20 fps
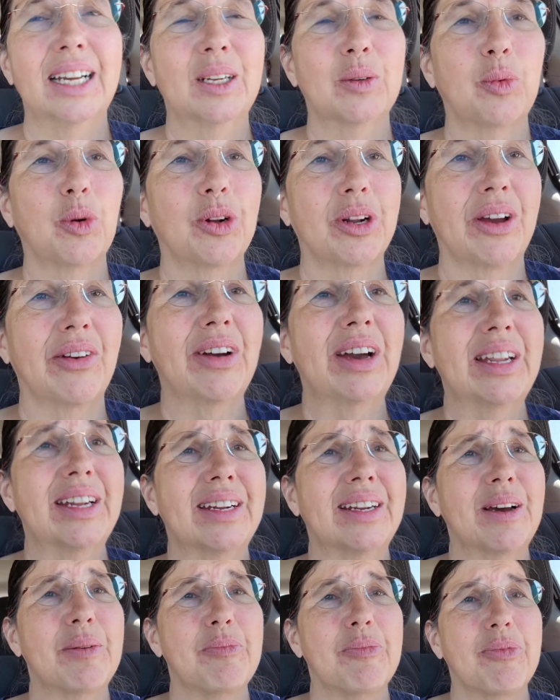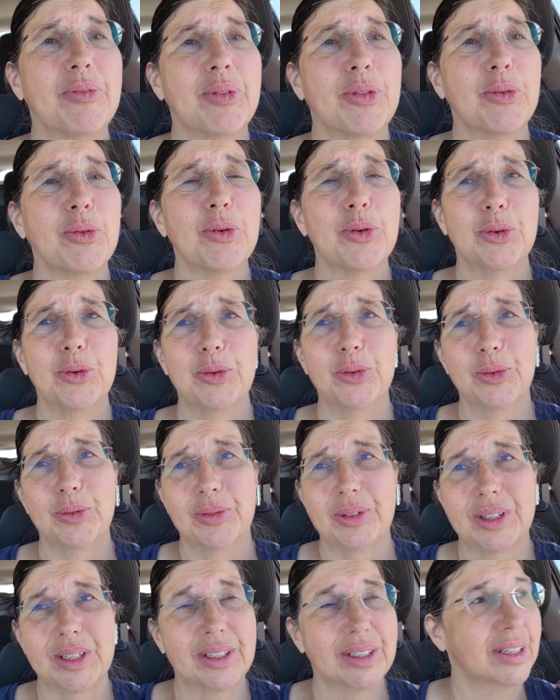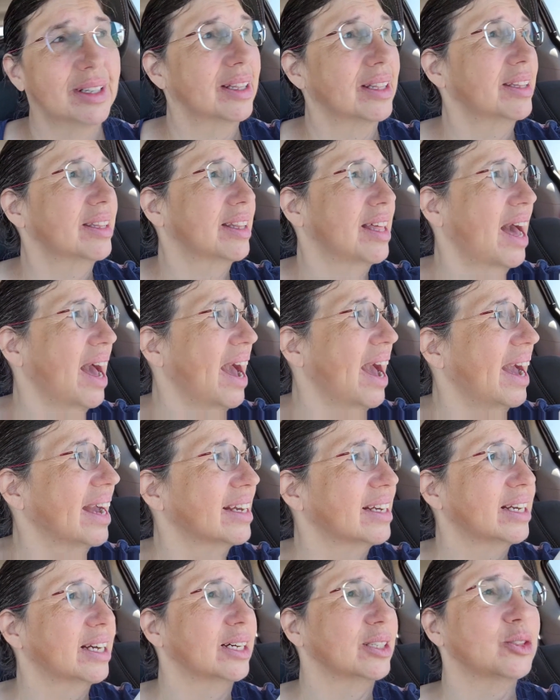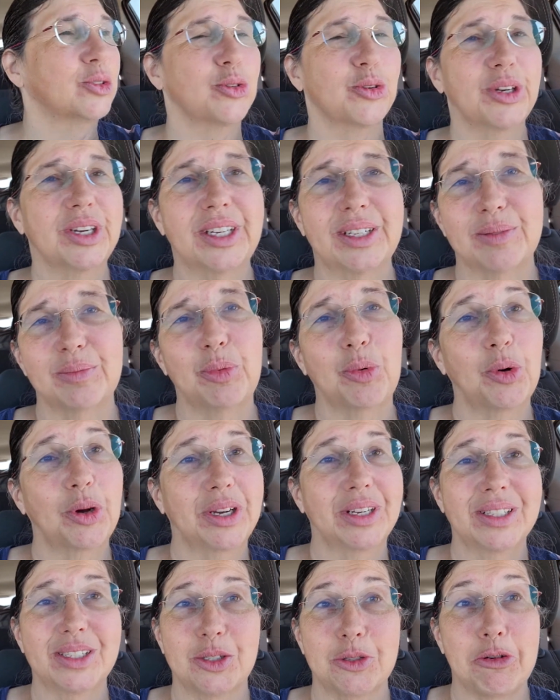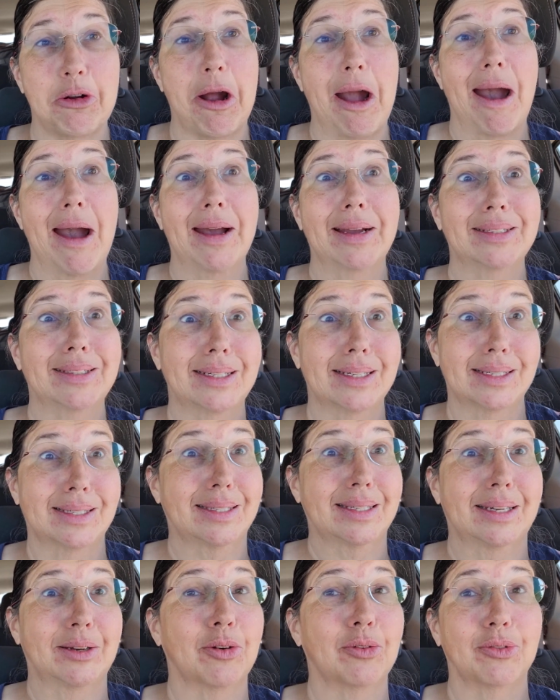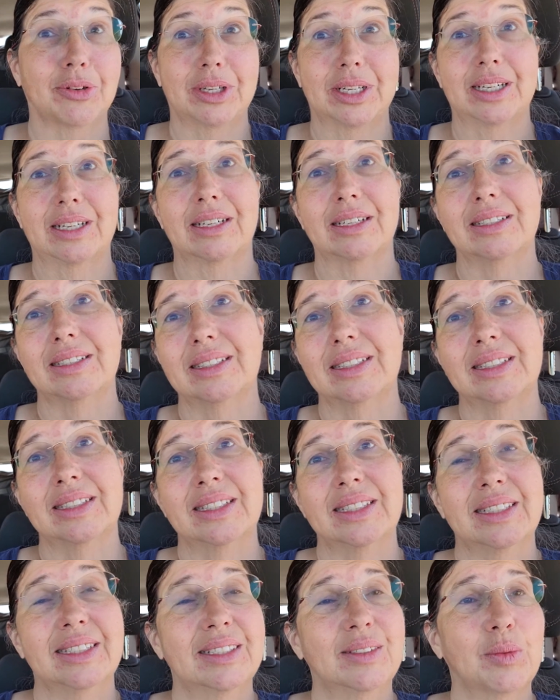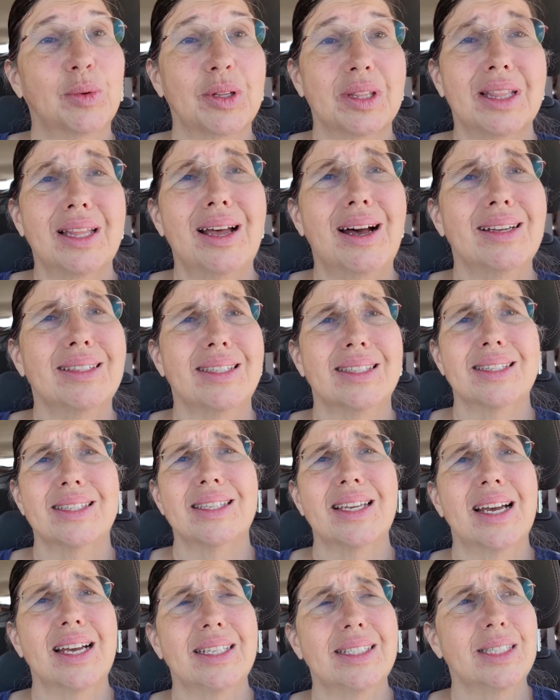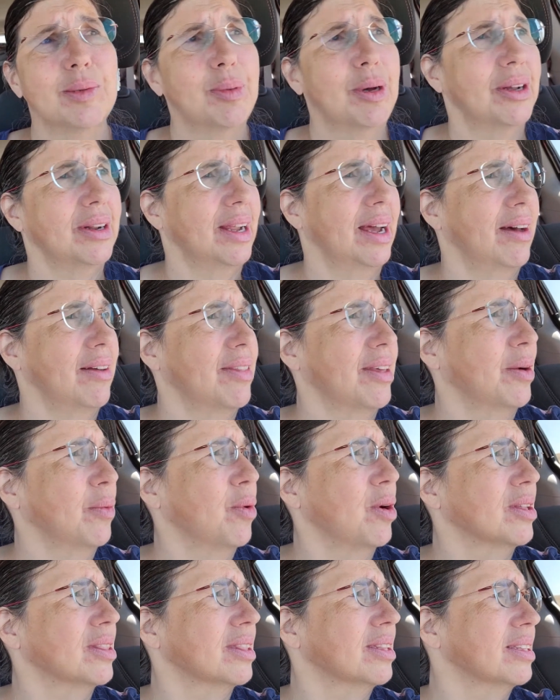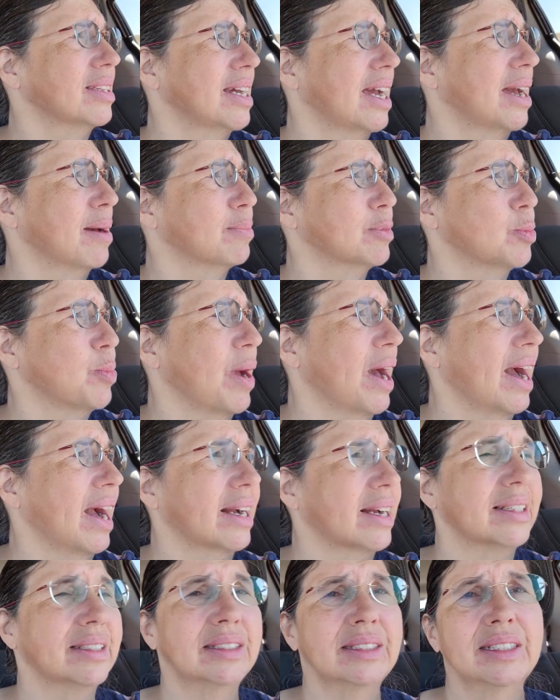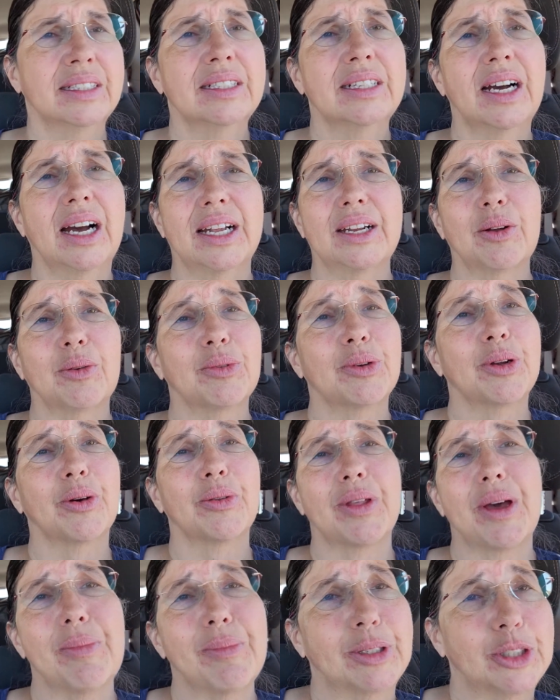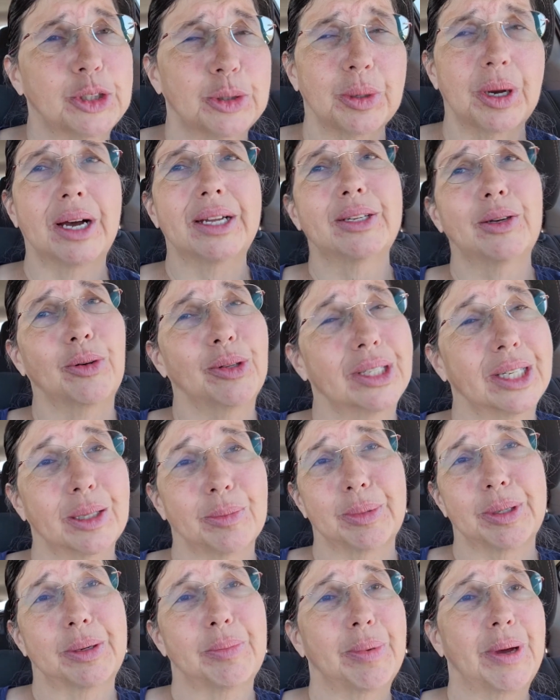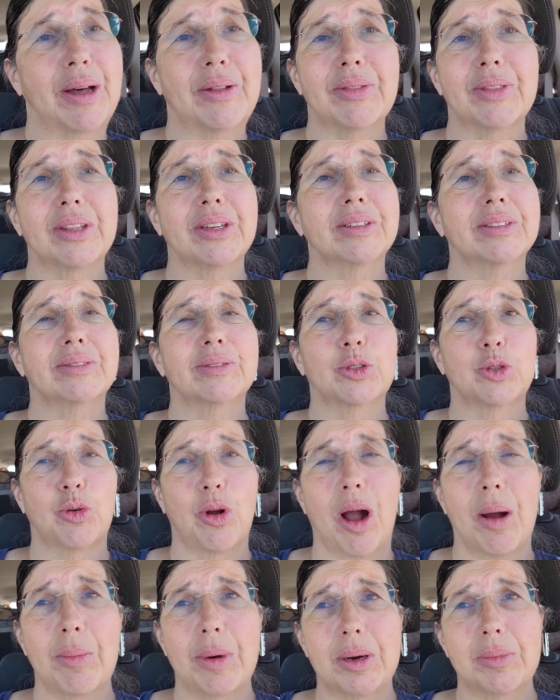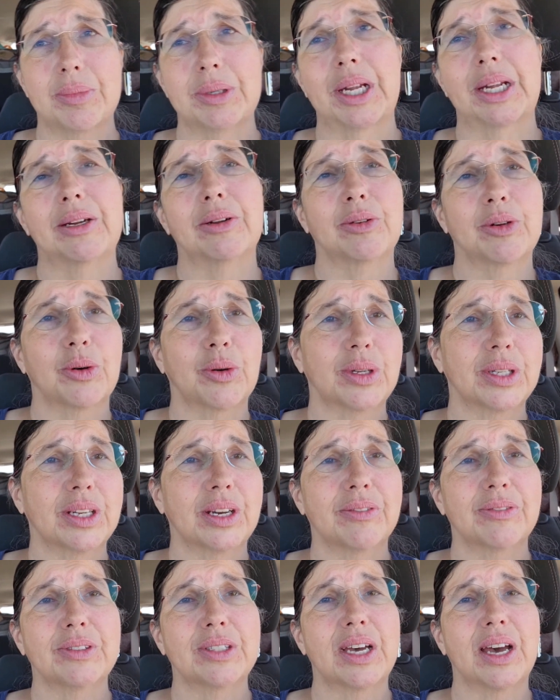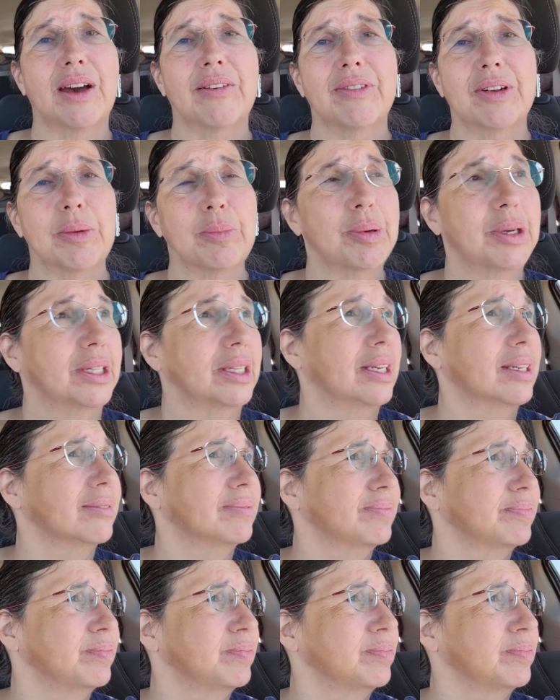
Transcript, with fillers: And we're now headed up through the ag country. And boy, it's dry and dusty over here. With lots of signs about how they want the dams back. I don't know that much. I know a little bit about the drama, but I don't know enough to have an opinion.